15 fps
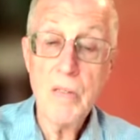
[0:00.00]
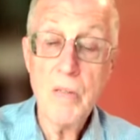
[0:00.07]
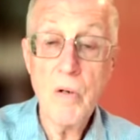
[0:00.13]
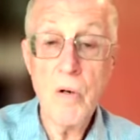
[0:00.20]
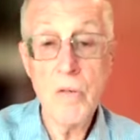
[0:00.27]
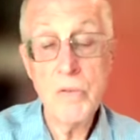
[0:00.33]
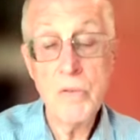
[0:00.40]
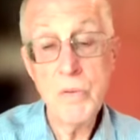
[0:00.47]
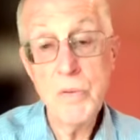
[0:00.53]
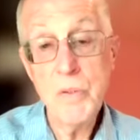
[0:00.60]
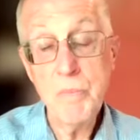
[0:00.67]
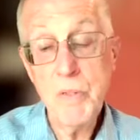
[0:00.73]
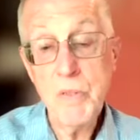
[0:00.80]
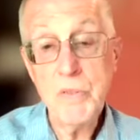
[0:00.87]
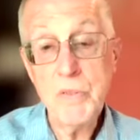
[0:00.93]
our new
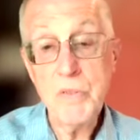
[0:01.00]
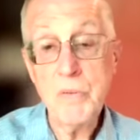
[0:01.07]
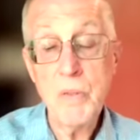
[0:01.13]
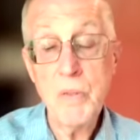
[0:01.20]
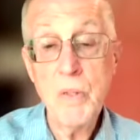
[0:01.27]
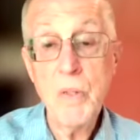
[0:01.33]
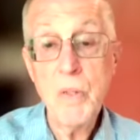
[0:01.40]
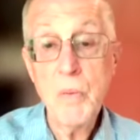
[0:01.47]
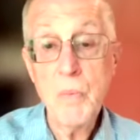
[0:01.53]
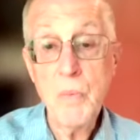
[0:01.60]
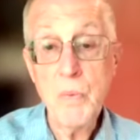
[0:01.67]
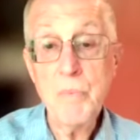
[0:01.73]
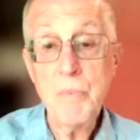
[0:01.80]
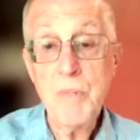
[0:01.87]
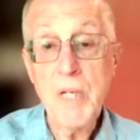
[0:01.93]
commission
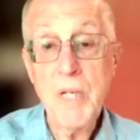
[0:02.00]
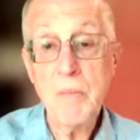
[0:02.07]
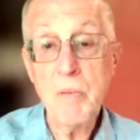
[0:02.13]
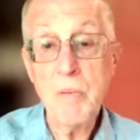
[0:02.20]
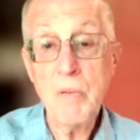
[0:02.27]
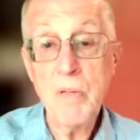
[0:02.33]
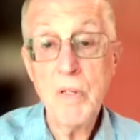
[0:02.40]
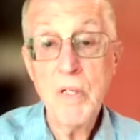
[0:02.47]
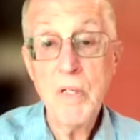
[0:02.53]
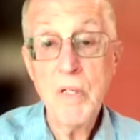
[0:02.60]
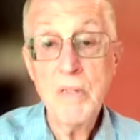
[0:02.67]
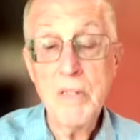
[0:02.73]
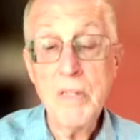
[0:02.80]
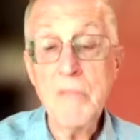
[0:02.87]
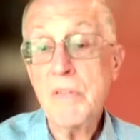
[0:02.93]
wouldn't be able
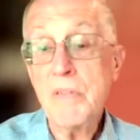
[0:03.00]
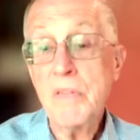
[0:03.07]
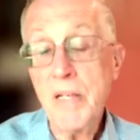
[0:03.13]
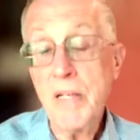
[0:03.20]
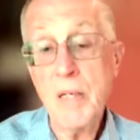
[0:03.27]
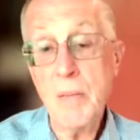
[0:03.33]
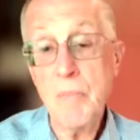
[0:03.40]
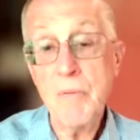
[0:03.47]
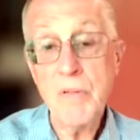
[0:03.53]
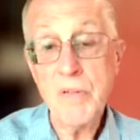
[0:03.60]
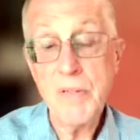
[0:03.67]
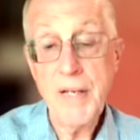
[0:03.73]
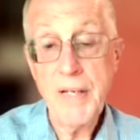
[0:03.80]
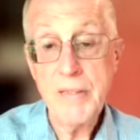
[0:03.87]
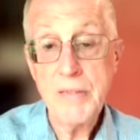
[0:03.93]
to even take up their
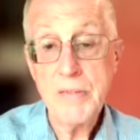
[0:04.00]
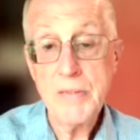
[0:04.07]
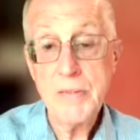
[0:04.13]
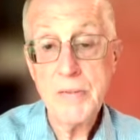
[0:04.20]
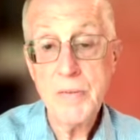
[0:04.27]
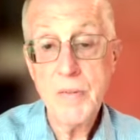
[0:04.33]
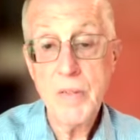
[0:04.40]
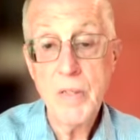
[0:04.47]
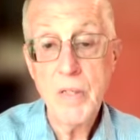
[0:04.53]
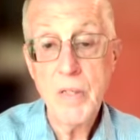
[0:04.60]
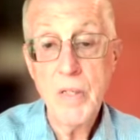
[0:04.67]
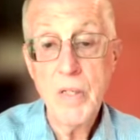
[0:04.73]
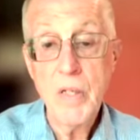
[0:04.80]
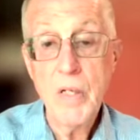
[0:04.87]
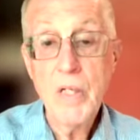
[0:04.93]
case.
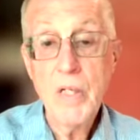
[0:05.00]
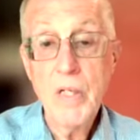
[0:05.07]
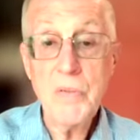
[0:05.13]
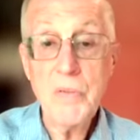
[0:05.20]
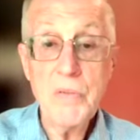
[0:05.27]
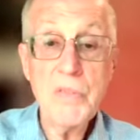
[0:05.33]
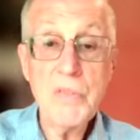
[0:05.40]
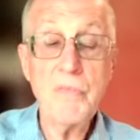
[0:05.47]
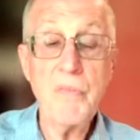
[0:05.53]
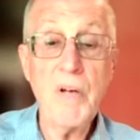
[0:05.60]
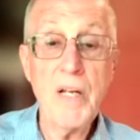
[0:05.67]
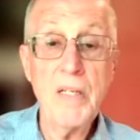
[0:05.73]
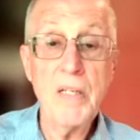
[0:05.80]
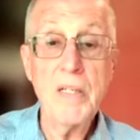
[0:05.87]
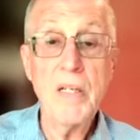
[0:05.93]
So this
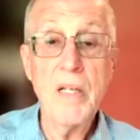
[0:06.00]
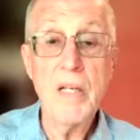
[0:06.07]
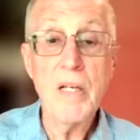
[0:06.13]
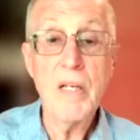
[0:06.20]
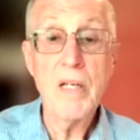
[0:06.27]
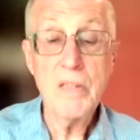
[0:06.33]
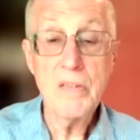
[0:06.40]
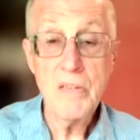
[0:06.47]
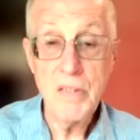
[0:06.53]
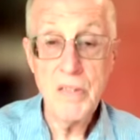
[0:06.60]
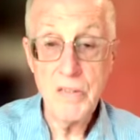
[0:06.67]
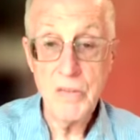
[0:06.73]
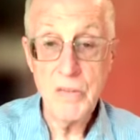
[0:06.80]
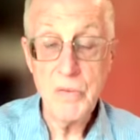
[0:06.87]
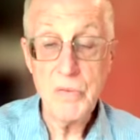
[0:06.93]
fight
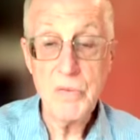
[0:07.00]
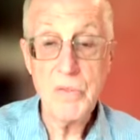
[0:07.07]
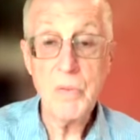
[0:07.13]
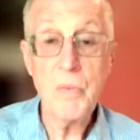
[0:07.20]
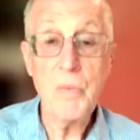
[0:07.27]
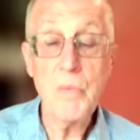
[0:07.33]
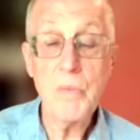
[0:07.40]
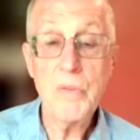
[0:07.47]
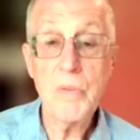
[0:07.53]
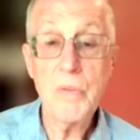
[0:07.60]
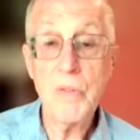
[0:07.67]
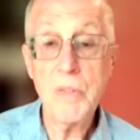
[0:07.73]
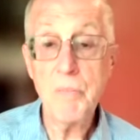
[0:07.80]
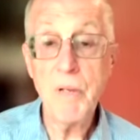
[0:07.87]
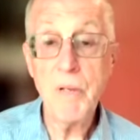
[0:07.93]
continues. So when we
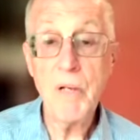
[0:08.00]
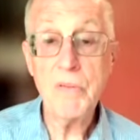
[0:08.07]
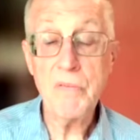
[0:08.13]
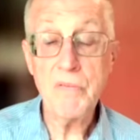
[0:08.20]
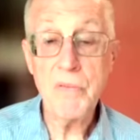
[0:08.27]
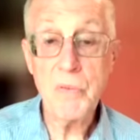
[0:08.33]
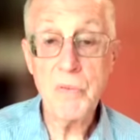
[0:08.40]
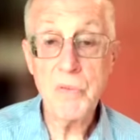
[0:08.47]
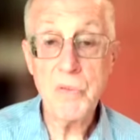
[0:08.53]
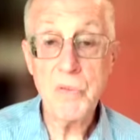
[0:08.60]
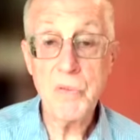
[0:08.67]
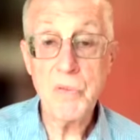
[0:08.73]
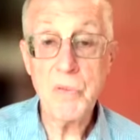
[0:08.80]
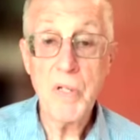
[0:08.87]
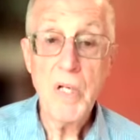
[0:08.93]
talk about the
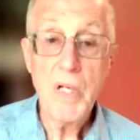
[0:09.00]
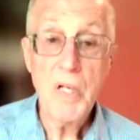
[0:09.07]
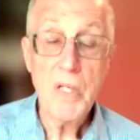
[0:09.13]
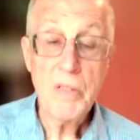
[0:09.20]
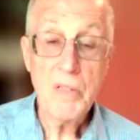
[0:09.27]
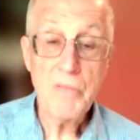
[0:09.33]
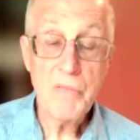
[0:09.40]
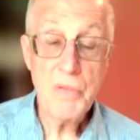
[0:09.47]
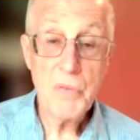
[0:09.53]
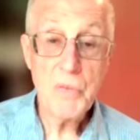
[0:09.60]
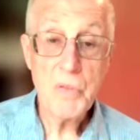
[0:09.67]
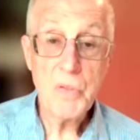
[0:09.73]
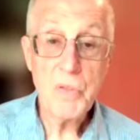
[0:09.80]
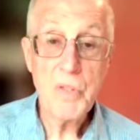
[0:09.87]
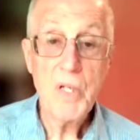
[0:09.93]
future
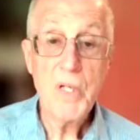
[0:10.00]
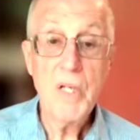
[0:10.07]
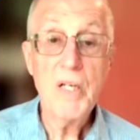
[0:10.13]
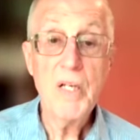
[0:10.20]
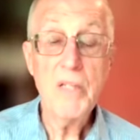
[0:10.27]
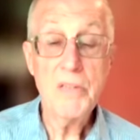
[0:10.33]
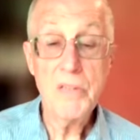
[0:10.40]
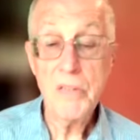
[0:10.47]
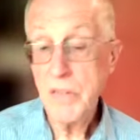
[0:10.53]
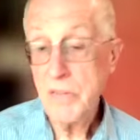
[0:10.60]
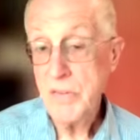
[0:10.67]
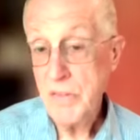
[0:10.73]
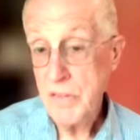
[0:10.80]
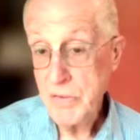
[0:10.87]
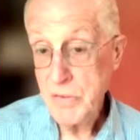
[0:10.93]
is a
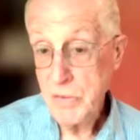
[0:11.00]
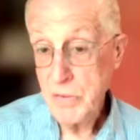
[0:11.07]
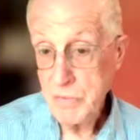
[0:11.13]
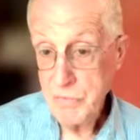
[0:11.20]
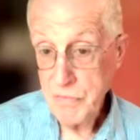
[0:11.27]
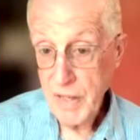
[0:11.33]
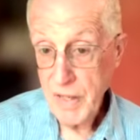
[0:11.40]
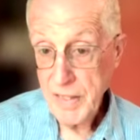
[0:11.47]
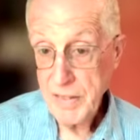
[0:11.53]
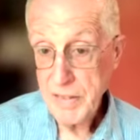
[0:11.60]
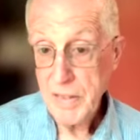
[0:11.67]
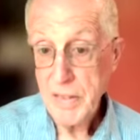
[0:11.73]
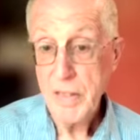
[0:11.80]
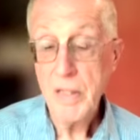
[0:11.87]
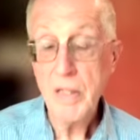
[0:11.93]
continued fight
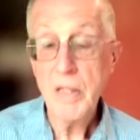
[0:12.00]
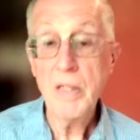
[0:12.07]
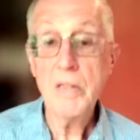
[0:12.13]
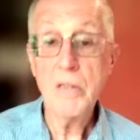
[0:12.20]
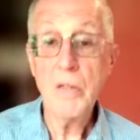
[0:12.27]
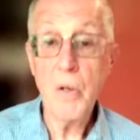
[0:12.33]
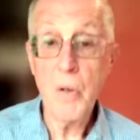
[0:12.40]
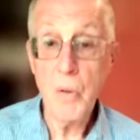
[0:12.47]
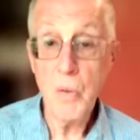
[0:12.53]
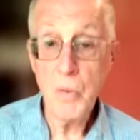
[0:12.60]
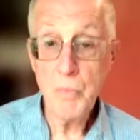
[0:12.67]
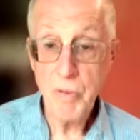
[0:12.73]
to hold